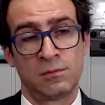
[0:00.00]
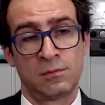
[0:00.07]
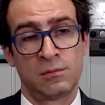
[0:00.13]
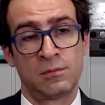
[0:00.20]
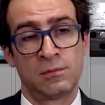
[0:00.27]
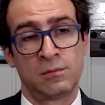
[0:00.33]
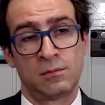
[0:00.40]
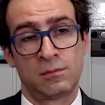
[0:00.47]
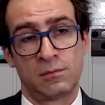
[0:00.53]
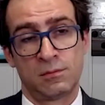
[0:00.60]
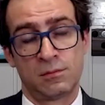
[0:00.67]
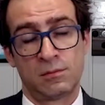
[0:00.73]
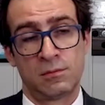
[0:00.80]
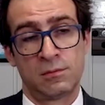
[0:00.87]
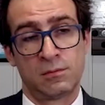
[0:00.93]

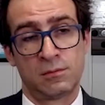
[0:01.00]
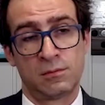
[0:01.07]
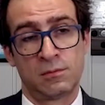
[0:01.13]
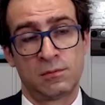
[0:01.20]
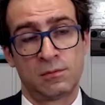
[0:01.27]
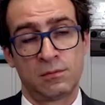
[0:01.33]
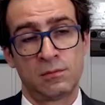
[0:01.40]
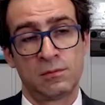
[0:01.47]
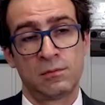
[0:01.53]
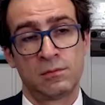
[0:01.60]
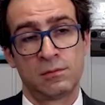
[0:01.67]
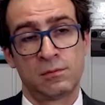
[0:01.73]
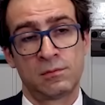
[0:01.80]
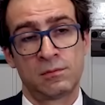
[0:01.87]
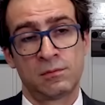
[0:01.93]

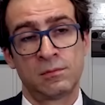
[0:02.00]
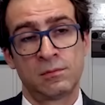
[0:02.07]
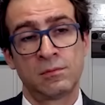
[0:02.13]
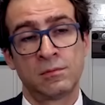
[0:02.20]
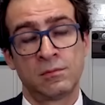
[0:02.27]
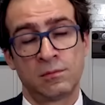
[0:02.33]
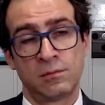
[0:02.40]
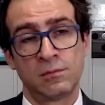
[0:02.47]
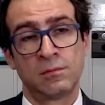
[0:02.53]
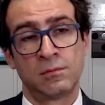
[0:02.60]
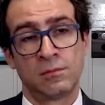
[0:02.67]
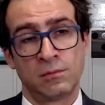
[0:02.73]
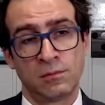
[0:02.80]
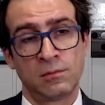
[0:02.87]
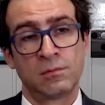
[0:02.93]

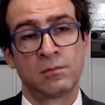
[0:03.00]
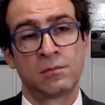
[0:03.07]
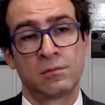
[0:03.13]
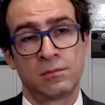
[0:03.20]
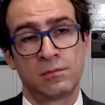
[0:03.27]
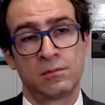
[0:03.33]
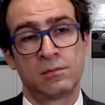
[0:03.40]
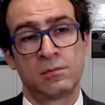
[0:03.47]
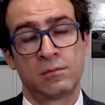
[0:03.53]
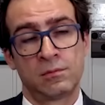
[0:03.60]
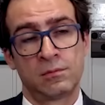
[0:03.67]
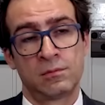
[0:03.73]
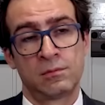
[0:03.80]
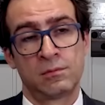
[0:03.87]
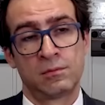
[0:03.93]

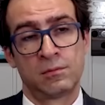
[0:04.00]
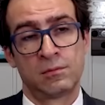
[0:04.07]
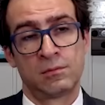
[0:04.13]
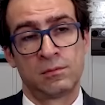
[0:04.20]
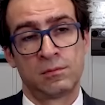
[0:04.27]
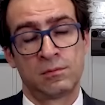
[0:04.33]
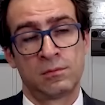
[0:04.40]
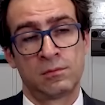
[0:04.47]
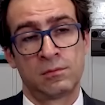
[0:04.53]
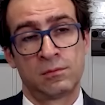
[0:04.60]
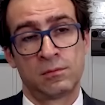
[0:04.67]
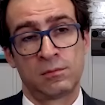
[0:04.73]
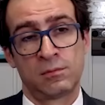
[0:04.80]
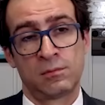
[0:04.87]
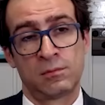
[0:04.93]

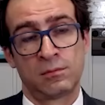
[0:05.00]
(not speaking)